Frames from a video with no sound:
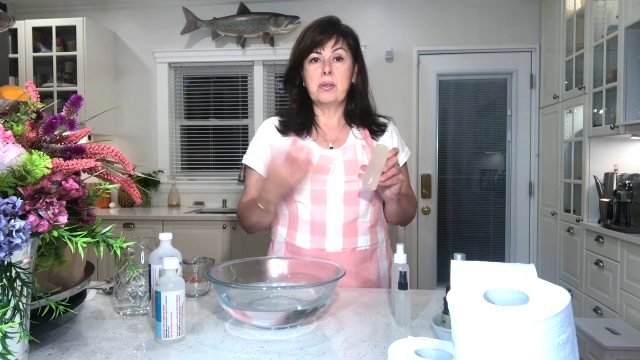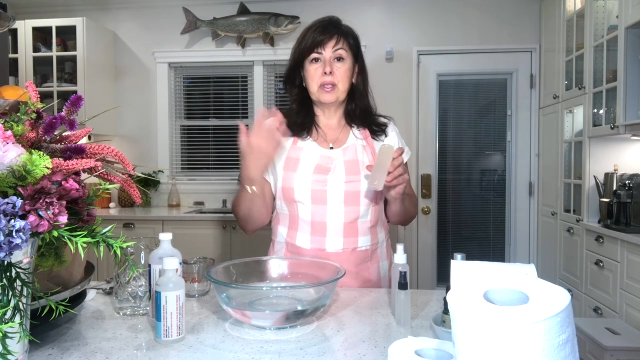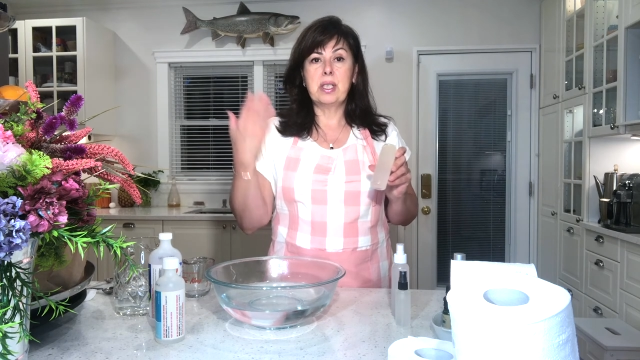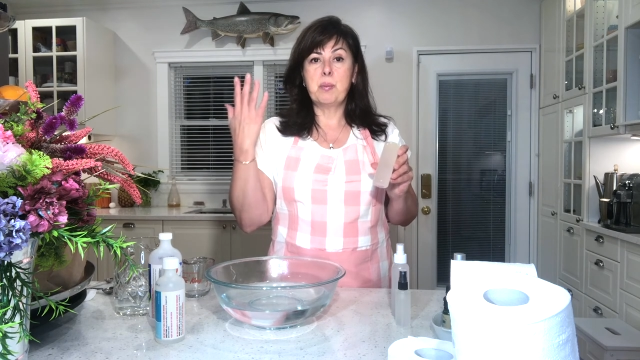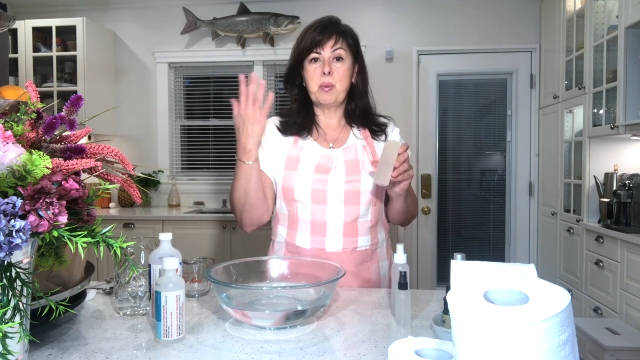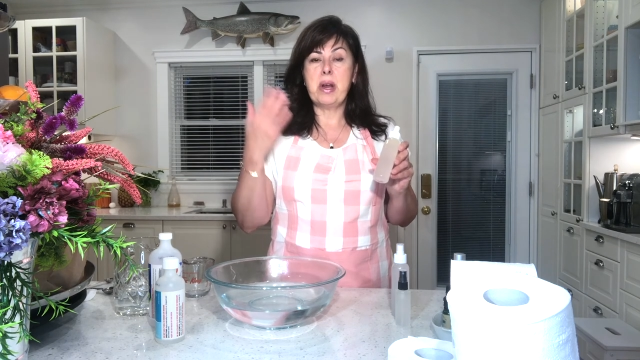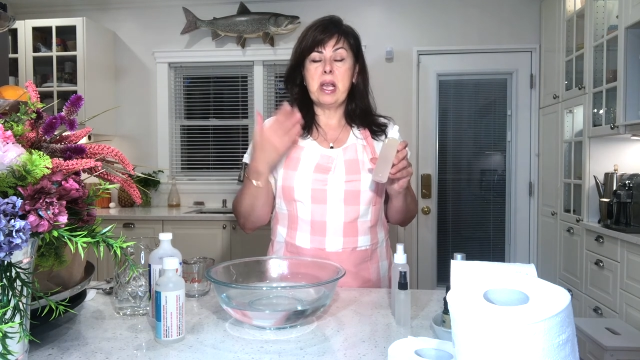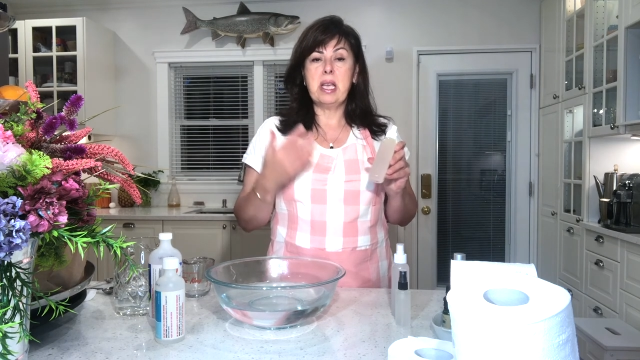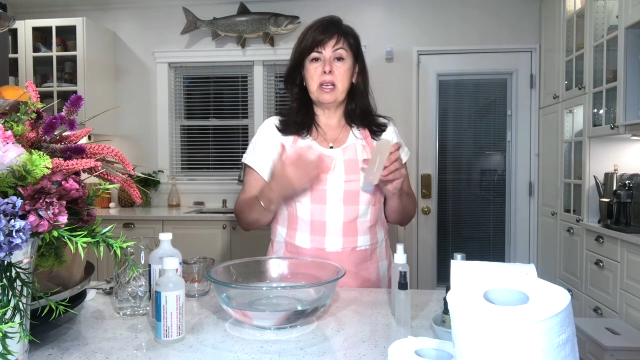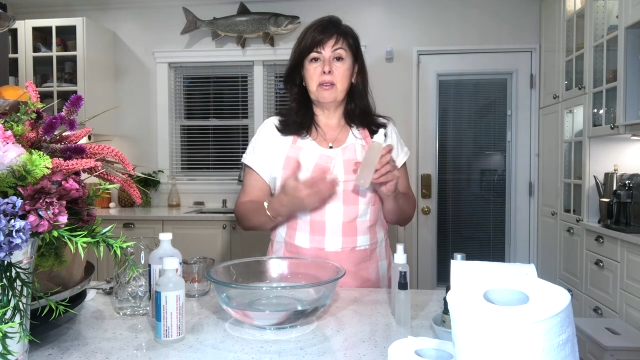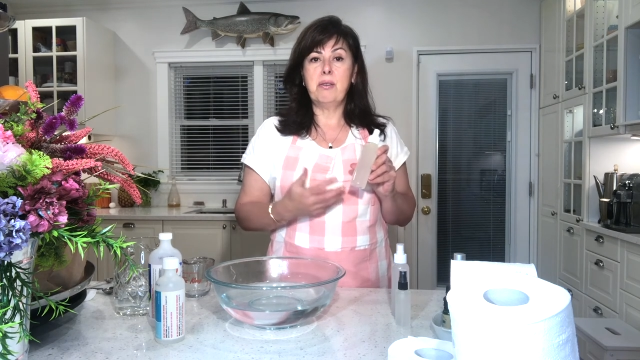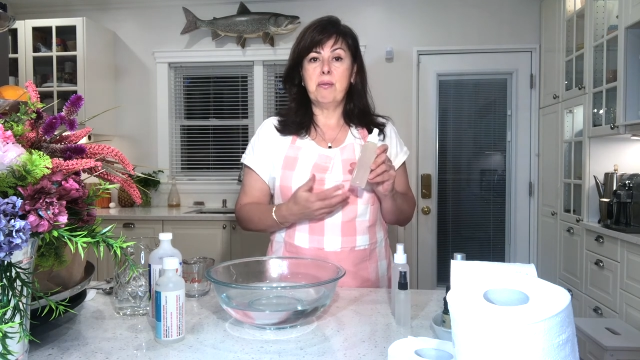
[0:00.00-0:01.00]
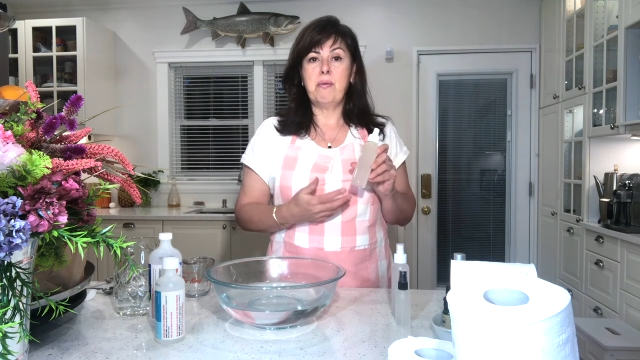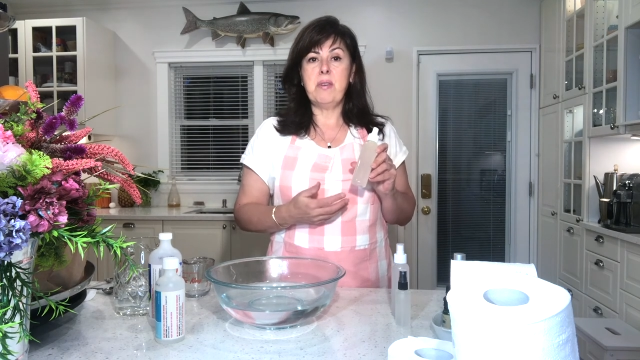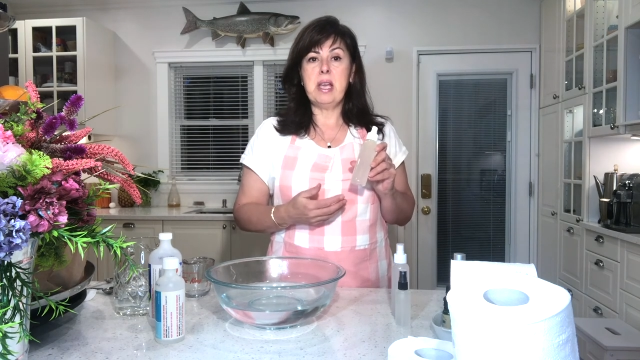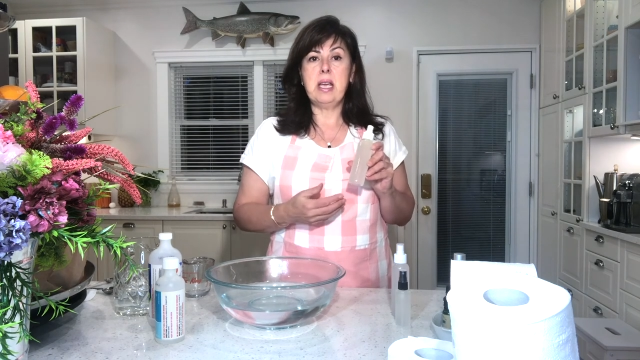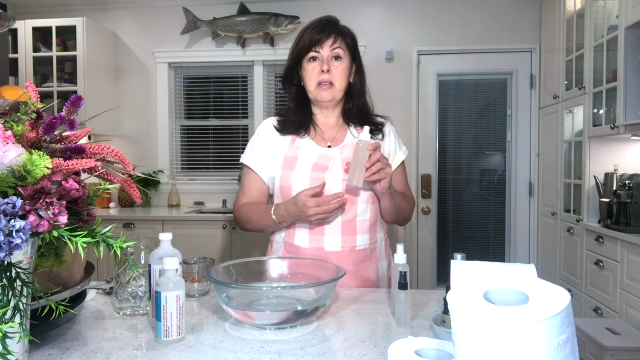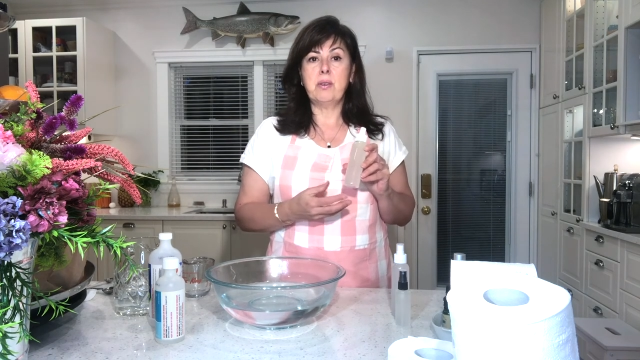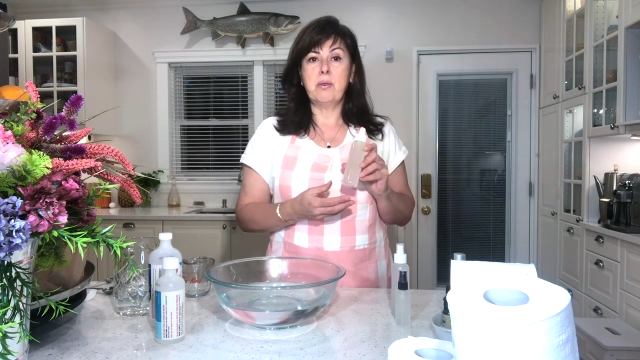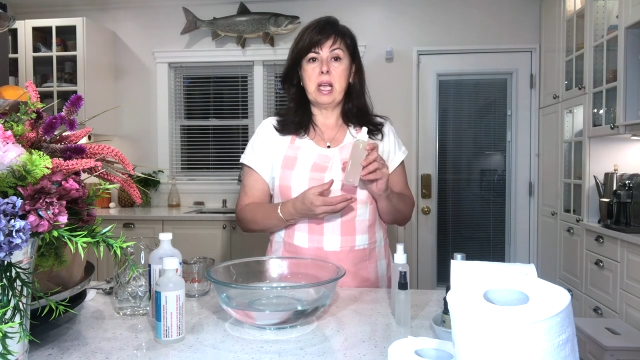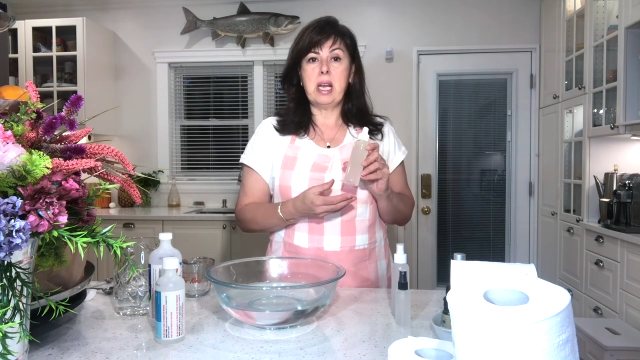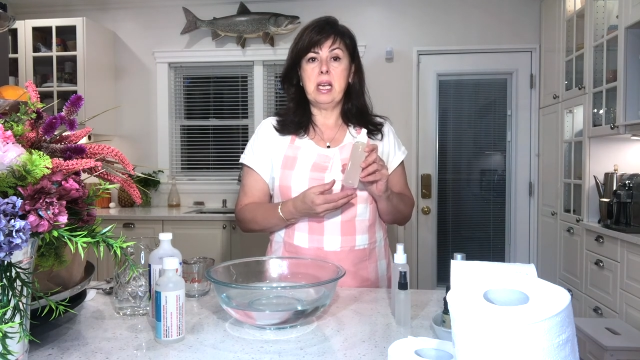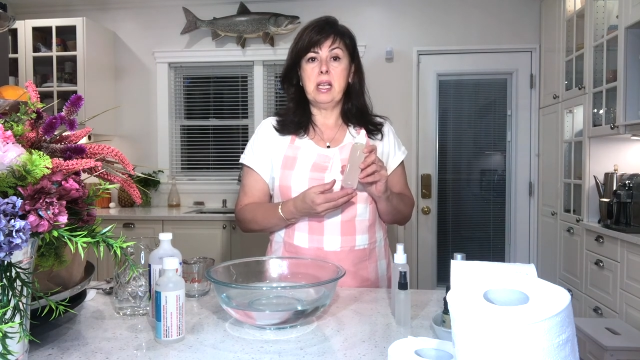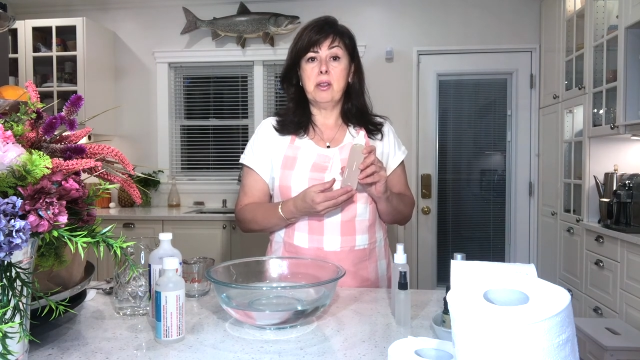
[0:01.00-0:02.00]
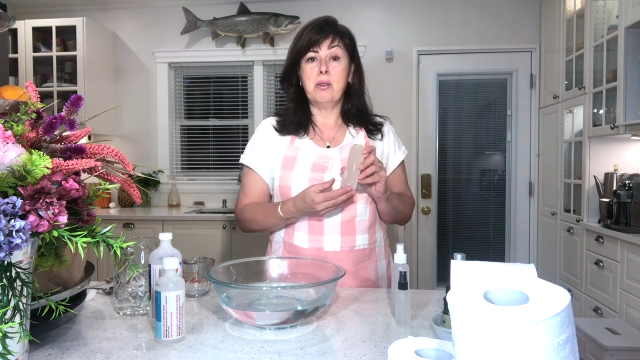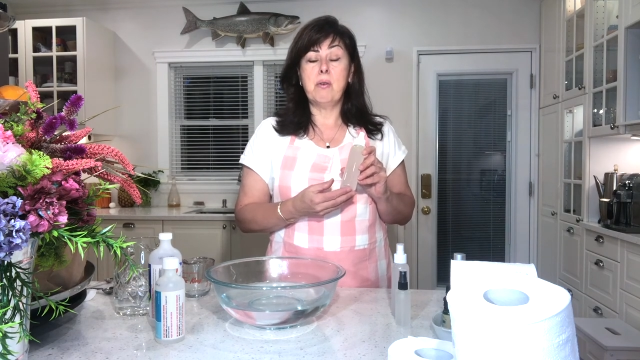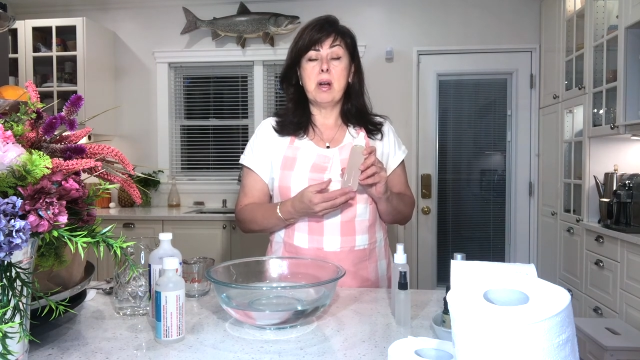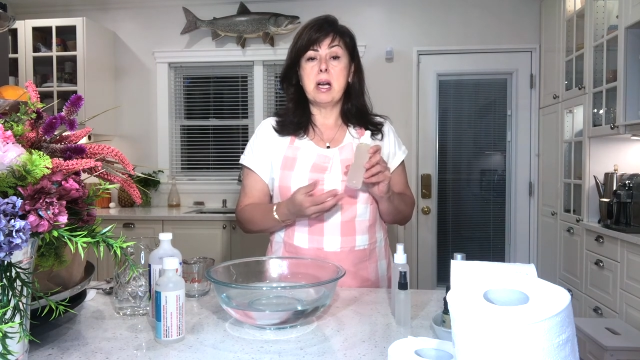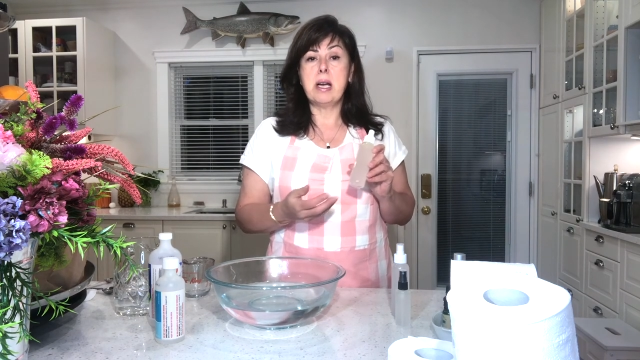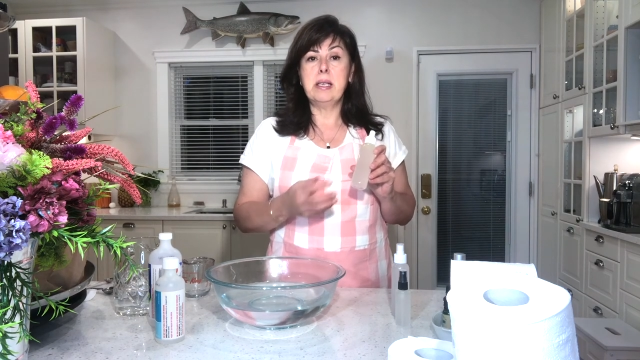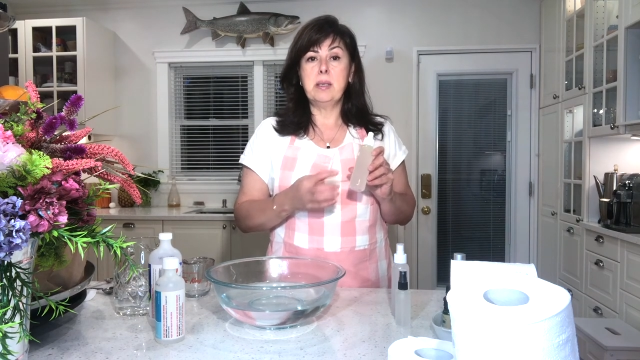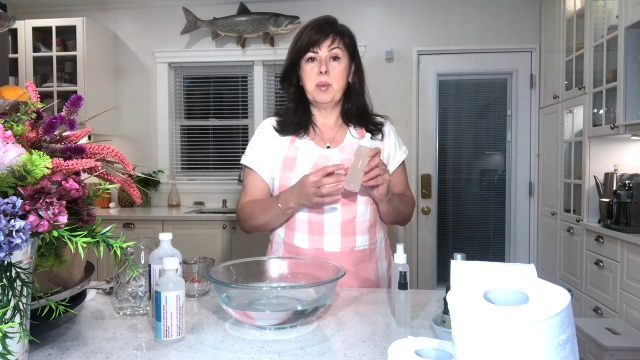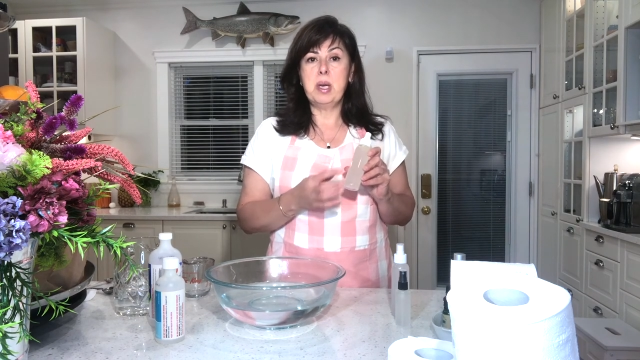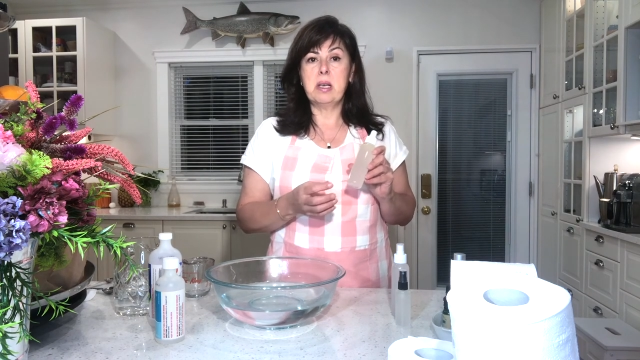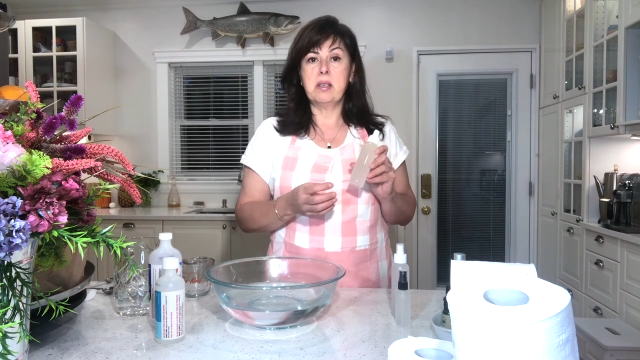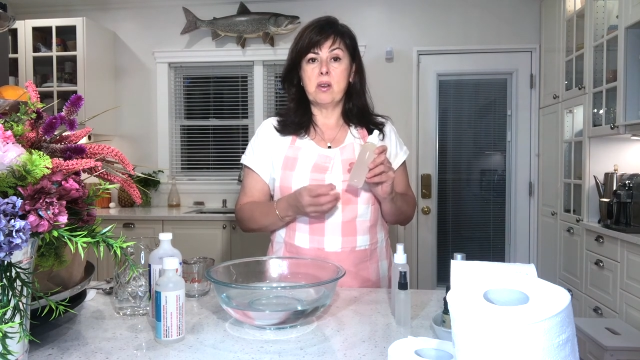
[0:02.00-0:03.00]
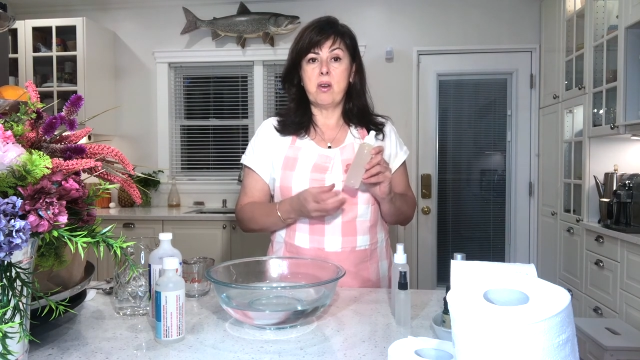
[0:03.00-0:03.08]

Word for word: and spraying it in their face or getting in their eyes because